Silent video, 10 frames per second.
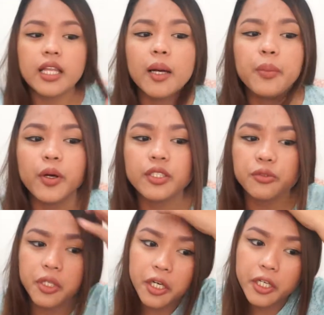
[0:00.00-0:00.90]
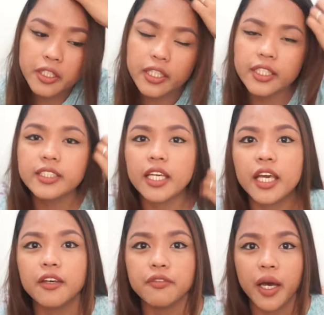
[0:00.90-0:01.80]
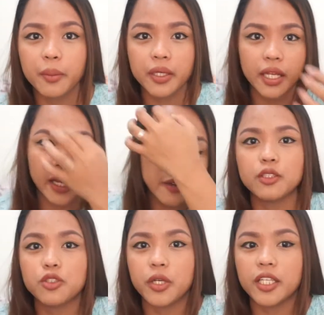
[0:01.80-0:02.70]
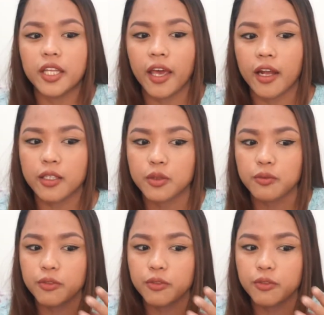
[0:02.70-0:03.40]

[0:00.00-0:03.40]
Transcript: tapos, regardless if I'm gonna have straight hair